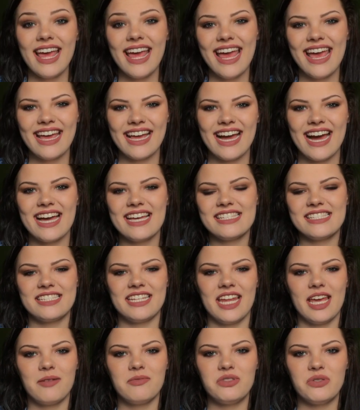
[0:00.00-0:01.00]
Hey guys,
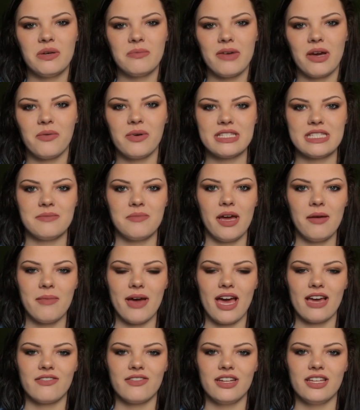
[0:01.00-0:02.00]
today I'm doing my what's in my
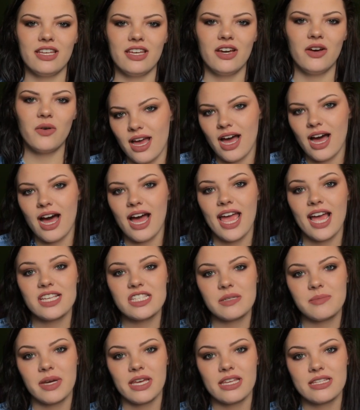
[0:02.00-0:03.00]
bag video. I
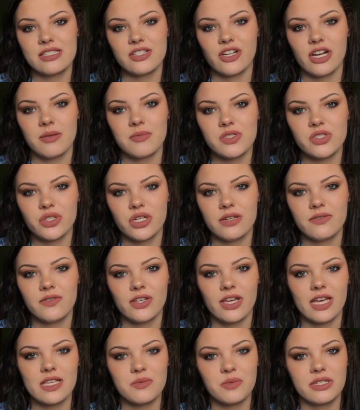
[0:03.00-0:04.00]
asked on my Instagram story if you
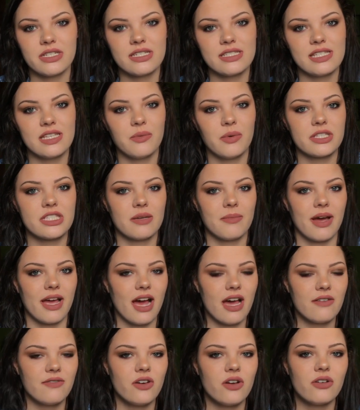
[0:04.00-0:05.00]
guys wanted to see what's on
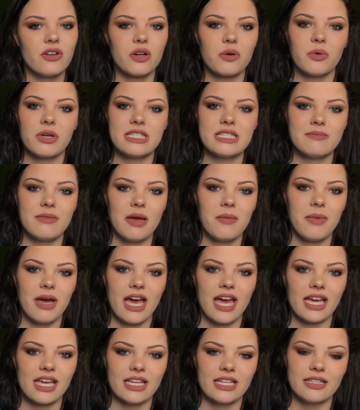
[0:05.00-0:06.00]
my iPhone or what's in my
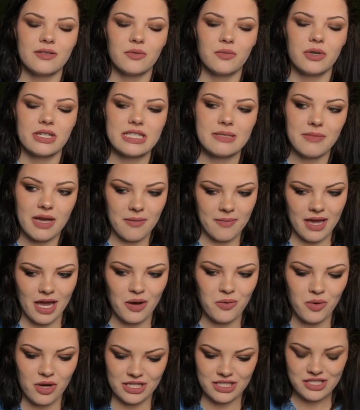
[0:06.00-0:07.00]
bag, and what's in my bag
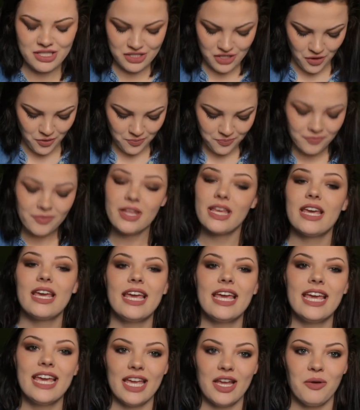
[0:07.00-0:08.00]
won. So
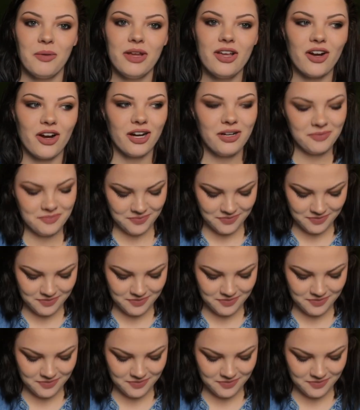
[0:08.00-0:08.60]
here we are.